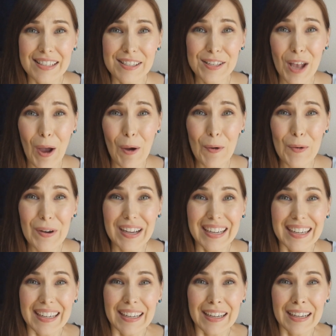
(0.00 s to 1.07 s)
So,
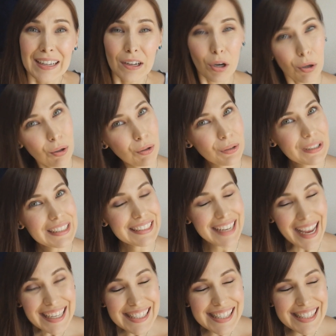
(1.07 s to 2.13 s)

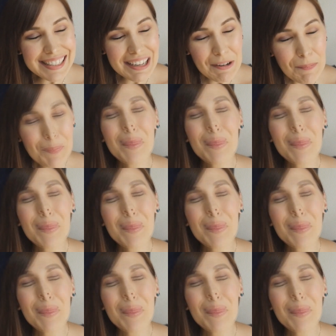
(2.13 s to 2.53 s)
yes,